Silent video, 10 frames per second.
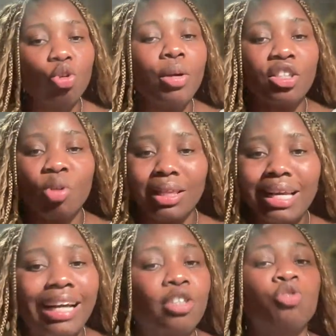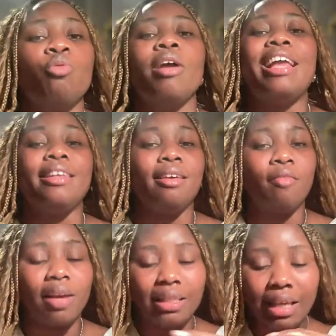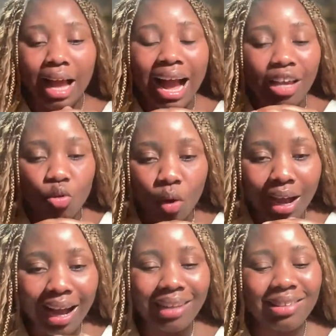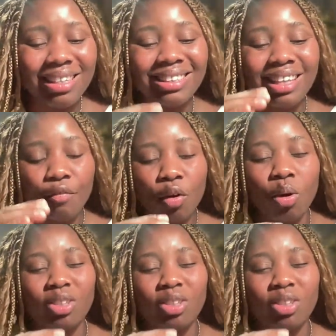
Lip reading: So it's not tied to any event, and you can't, it's difficult.